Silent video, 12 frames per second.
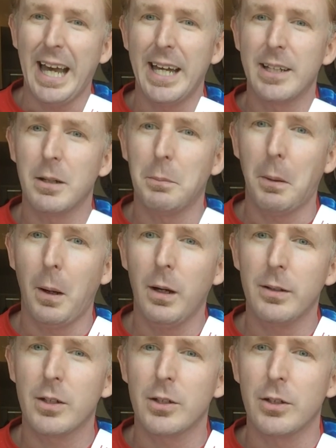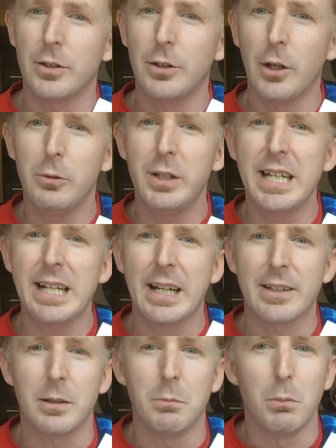And upon noting
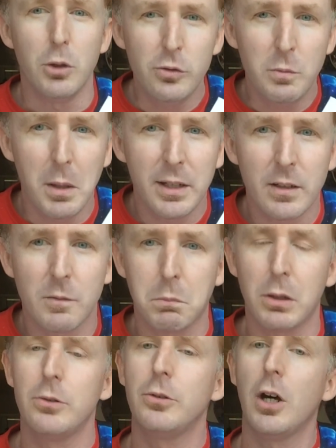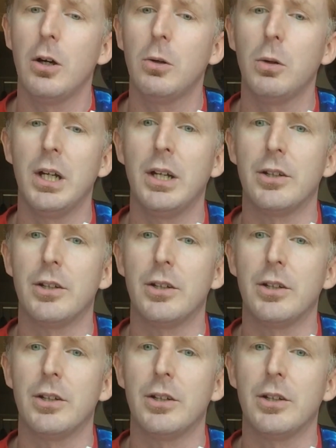the movement of Pluto,